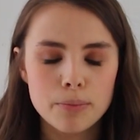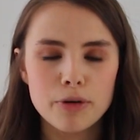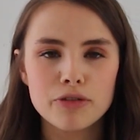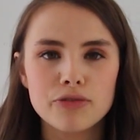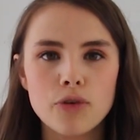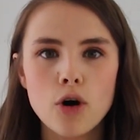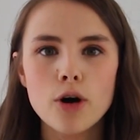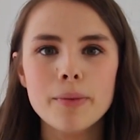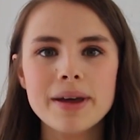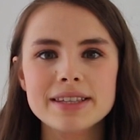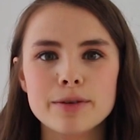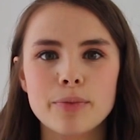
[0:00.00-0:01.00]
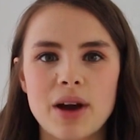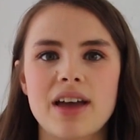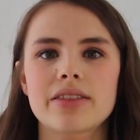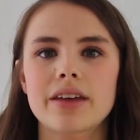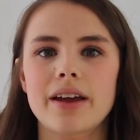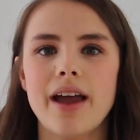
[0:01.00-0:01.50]
But Form is a
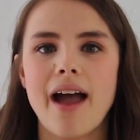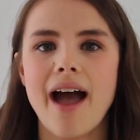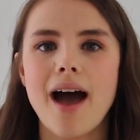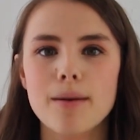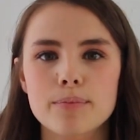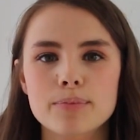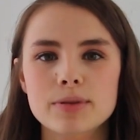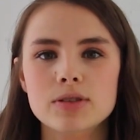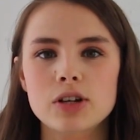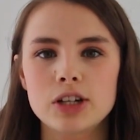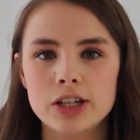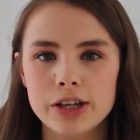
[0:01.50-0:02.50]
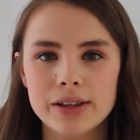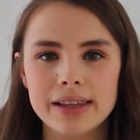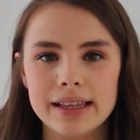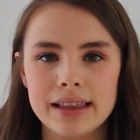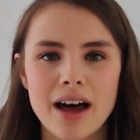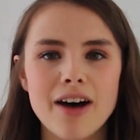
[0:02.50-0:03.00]
brand that I
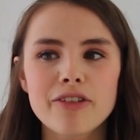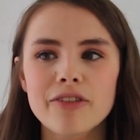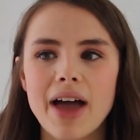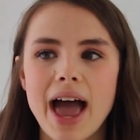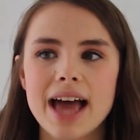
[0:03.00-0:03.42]
absolutely love